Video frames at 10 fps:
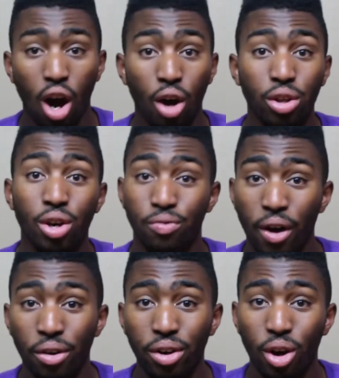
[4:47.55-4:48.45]
on your
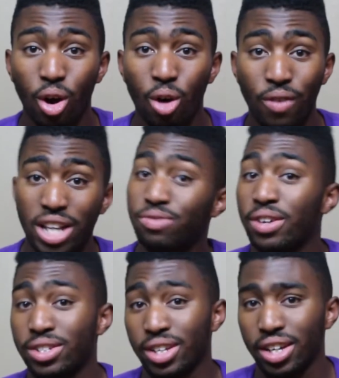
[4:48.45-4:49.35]
phone, or vice
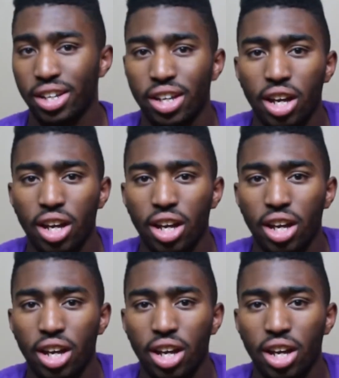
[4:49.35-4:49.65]
versa.